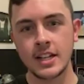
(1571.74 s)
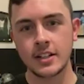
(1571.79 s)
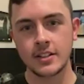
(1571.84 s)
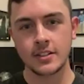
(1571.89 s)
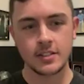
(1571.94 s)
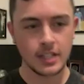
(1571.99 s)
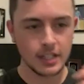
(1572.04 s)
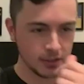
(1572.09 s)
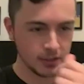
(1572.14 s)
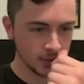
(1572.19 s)

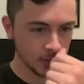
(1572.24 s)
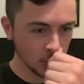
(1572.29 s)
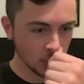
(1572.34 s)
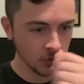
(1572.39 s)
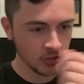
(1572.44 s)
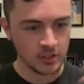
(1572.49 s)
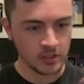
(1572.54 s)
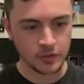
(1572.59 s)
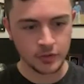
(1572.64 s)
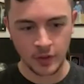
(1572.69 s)
it's
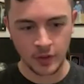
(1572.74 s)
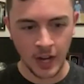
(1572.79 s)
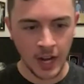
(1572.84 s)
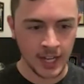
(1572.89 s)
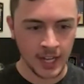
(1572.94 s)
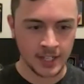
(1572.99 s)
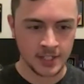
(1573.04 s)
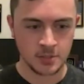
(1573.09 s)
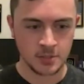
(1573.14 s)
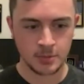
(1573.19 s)
totally
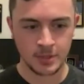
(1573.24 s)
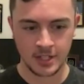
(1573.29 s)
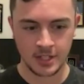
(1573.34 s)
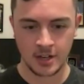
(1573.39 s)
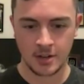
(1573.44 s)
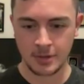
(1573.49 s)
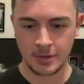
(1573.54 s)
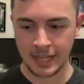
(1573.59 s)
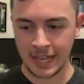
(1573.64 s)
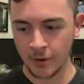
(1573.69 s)
fine to be
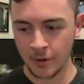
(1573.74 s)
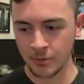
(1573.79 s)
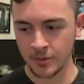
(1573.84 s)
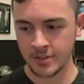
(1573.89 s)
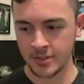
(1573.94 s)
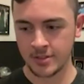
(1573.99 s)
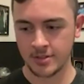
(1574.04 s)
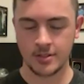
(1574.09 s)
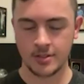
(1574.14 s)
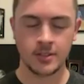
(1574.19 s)
coming out
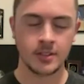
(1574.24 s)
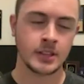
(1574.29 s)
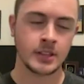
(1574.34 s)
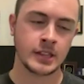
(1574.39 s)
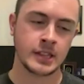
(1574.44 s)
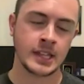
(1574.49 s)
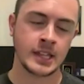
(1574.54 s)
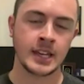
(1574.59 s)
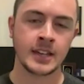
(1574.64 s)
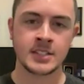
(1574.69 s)
with
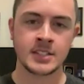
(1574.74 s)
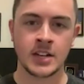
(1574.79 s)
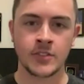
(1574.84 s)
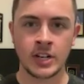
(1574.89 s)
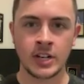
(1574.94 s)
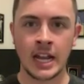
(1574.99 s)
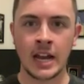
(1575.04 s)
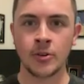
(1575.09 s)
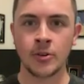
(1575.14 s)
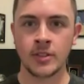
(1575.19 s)
things
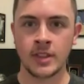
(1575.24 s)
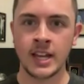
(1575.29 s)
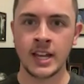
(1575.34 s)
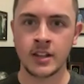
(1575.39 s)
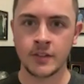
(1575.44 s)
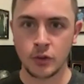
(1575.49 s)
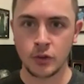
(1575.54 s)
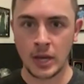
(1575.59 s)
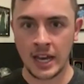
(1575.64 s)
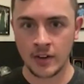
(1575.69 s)
every now and then
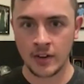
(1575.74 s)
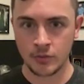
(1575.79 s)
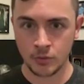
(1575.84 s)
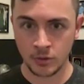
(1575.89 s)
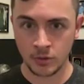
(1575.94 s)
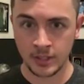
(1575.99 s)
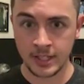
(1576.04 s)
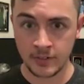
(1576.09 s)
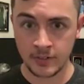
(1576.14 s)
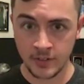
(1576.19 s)
if you have
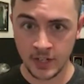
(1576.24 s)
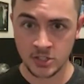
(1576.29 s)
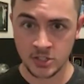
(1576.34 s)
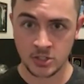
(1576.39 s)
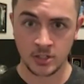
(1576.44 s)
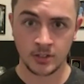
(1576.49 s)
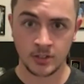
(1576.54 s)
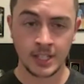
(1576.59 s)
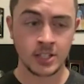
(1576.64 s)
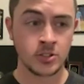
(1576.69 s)
real
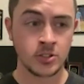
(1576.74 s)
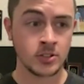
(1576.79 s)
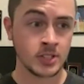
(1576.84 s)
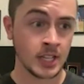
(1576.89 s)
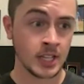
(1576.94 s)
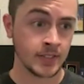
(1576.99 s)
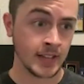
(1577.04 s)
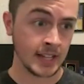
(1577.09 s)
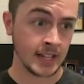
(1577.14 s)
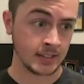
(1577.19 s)
innovation. And like you
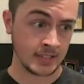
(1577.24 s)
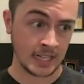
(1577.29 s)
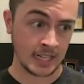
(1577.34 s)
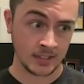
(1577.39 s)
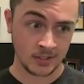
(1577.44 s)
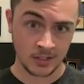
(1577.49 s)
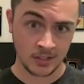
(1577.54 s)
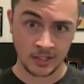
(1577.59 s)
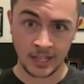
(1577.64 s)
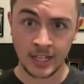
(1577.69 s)
said,
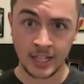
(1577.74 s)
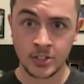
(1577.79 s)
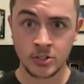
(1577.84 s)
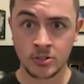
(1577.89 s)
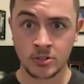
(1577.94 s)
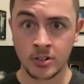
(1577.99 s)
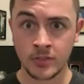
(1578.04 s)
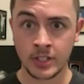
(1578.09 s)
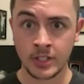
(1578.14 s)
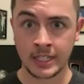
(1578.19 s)
that's the
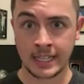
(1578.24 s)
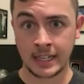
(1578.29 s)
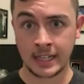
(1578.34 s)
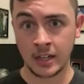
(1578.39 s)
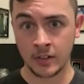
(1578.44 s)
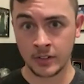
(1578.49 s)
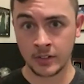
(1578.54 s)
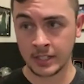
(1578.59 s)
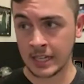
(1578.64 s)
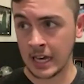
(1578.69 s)
nature
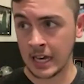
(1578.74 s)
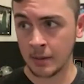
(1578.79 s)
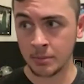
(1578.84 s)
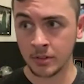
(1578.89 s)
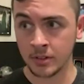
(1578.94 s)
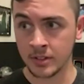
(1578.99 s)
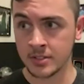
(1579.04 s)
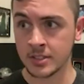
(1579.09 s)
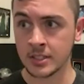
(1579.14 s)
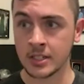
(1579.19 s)
of a
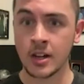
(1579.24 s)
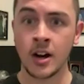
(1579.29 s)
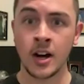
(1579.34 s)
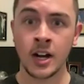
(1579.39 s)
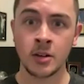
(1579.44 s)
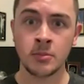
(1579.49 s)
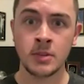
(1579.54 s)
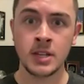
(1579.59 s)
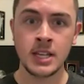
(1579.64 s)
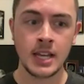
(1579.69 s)
capitalist
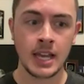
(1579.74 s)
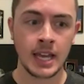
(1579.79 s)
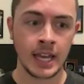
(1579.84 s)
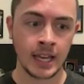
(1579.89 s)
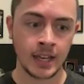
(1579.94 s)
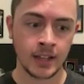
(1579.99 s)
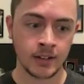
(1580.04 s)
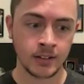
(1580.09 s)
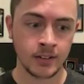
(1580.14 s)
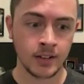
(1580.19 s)
economy.
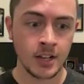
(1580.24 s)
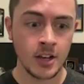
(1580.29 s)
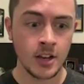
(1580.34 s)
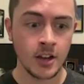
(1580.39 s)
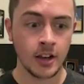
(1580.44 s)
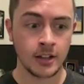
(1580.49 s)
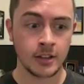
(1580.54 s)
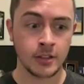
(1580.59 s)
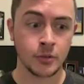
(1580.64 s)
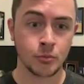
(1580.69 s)
And
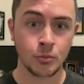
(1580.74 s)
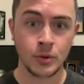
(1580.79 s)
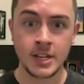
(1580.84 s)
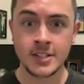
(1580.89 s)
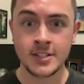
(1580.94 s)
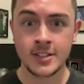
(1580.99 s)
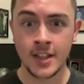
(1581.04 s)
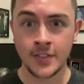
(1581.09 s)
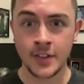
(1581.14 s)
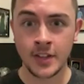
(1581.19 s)
the
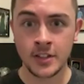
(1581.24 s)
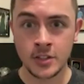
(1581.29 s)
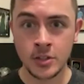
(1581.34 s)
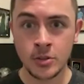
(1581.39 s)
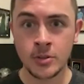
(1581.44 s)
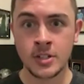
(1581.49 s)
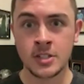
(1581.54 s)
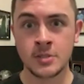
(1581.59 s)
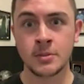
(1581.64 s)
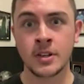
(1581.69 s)
reason that they
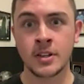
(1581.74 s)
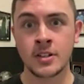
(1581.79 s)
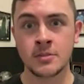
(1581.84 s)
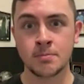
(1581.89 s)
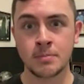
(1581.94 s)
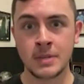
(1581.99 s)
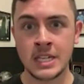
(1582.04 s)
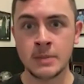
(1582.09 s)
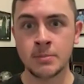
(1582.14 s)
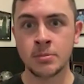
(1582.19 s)
do it is because
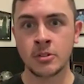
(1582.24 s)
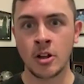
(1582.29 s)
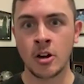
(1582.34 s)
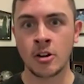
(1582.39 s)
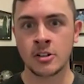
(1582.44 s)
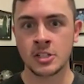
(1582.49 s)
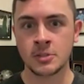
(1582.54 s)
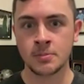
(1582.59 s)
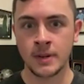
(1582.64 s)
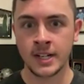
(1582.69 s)
people
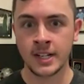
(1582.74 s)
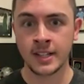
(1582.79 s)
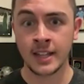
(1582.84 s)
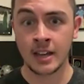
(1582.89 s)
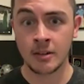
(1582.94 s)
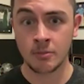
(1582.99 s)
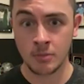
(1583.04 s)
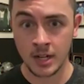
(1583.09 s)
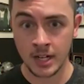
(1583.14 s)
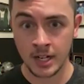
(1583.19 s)
are spending
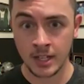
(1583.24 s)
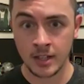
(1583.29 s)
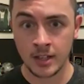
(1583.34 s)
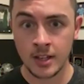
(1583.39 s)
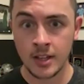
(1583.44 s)
that money.